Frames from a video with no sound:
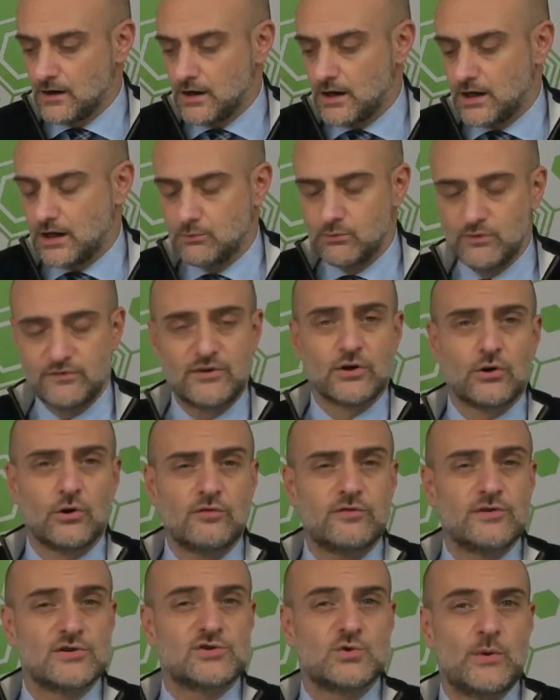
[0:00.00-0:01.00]
We've got
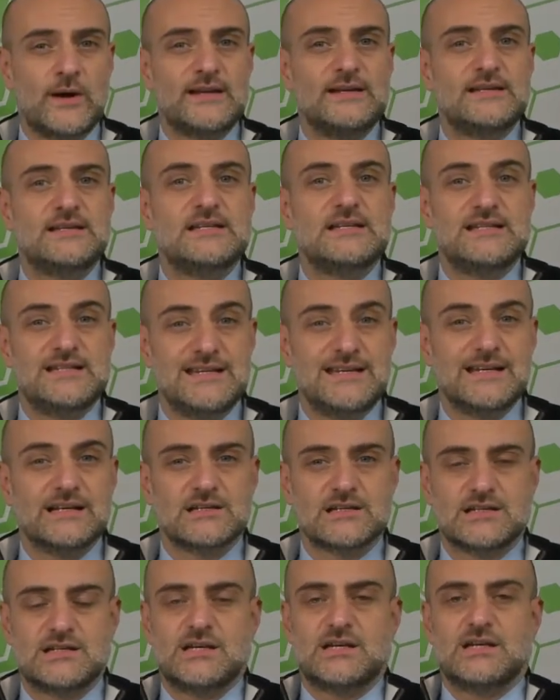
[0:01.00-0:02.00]
over 20
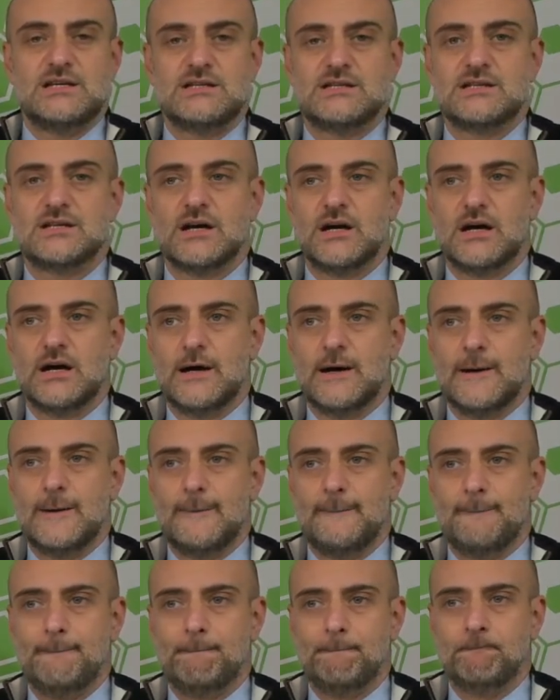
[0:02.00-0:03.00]
DLCs.
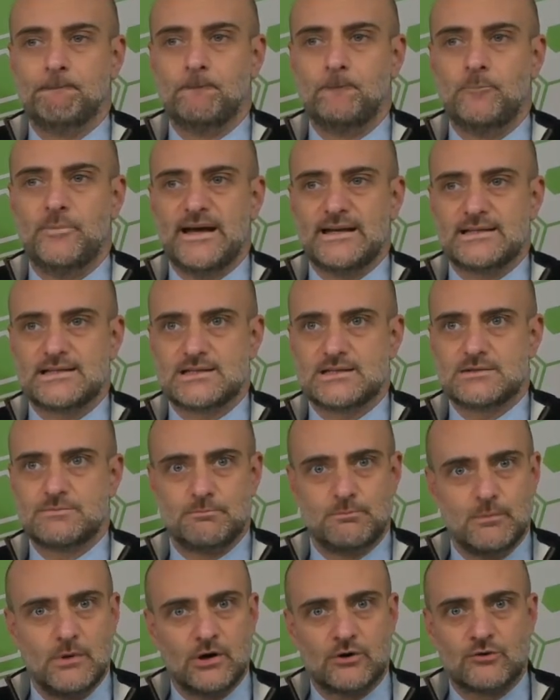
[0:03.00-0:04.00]
That's
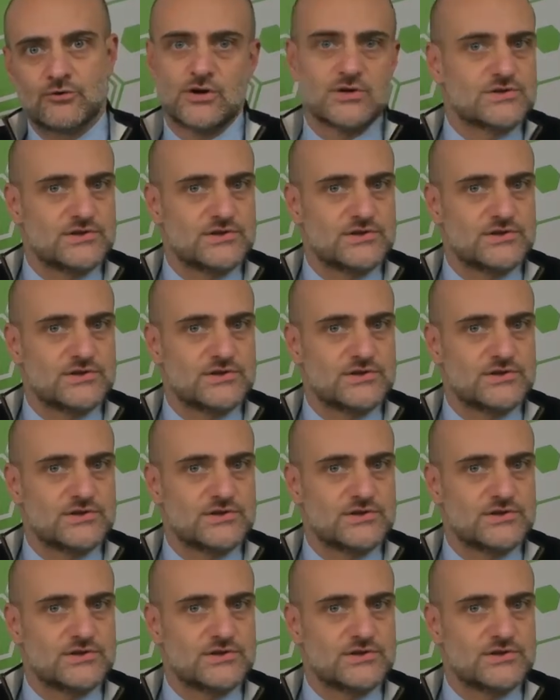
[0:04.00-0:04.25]
across the